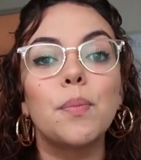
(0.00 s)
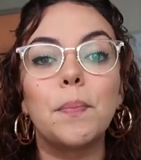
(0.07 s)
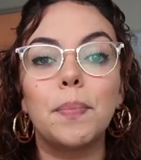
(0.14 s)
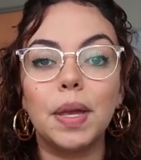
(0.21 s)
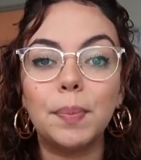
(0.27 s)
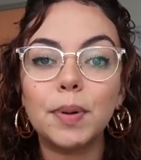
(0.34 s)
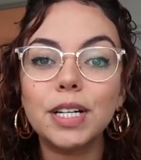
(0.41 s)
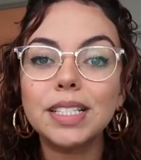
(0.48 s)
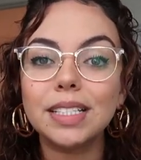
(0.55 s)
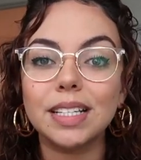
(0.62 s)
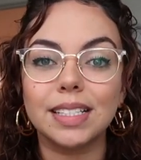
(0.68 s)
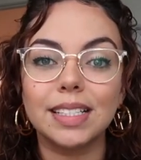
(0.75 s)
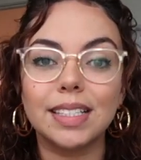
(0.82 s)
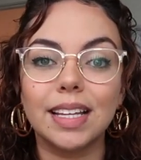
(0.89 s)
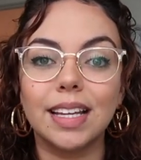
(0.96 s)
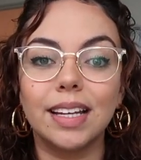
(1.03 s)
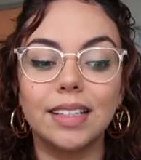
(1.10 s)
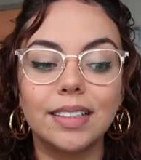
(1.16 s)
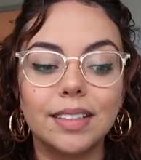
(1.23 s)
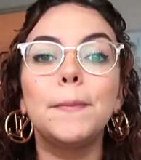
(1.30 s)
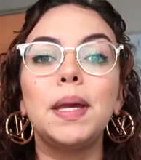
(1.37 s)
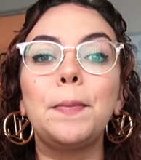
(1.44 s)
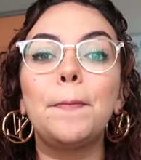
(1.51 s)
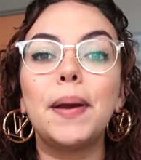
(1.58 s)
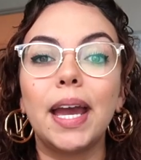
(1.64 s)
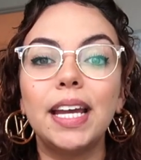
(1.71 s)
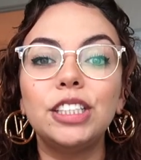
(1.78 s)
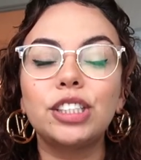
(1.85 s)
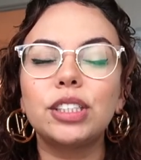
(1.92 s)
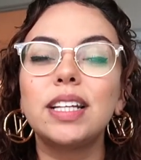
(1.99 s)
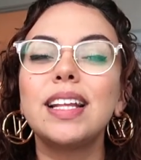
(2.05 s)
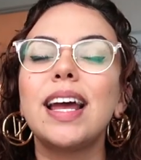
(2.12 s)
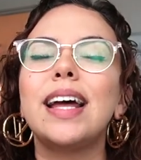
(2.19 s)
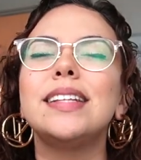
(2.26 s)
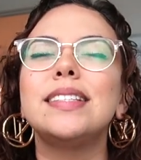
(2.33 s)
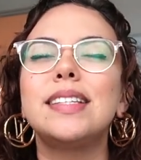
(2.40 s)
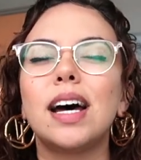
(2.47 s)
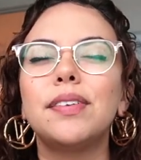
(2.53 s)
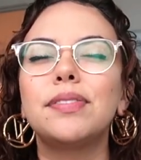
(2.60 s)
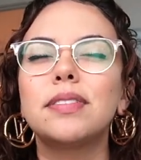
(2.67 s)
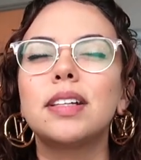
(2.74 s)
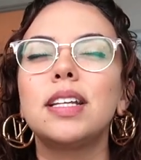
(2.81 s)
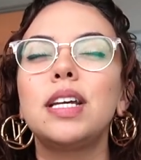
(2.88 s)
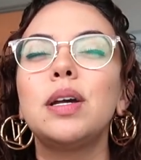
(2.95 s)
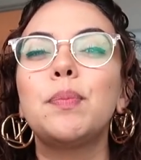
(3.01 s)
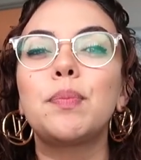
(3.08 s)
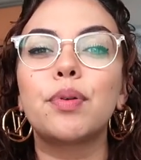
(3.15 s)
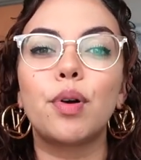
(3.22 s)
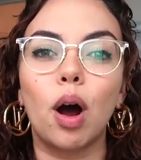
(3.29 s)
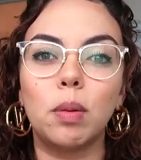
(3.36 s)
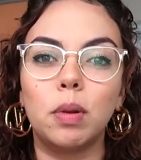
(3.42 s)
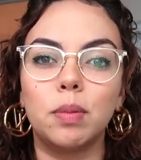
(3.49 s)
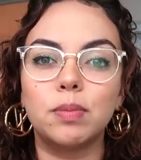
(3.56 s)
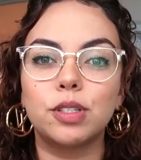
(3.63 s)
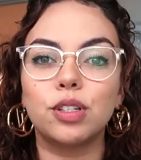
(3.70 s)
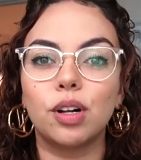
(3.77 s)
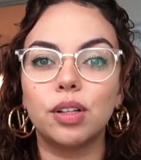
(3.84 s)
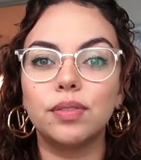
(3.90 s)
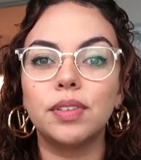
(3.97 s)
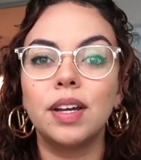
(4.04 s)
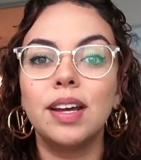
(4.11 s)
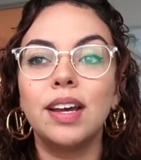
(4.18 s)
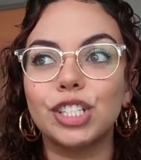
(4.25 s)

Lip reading: be persistent, be patient, and definitely problem solve.